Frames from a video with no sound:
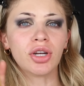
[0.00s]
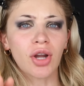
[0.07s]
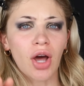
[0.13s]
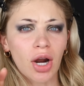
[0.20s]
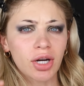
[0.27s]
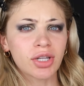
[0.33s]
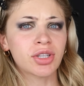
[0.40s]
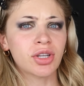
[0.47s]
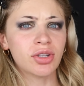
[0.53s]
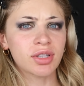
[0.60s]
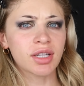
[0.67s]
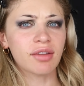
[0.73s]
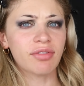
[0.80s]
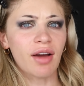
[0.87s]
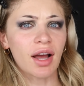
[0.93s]
Not
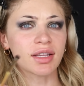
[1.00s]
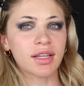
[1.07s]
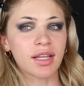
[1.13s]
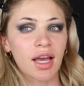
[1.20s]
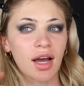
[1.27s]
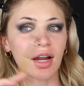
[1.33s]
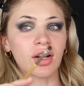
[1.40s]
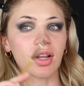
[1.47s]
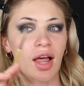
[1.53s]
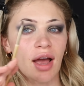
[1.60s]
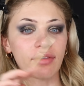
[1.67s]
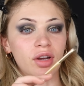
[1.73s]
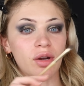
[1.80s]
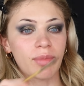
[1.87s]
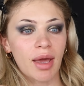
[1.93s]
excusing the fact that they
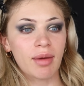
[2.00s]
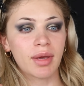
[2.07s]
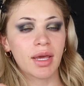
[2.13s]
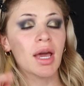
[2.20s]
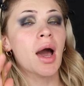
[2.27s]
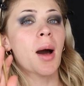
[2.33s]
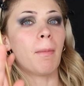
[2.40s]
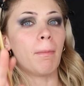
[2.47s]
unalived their baby,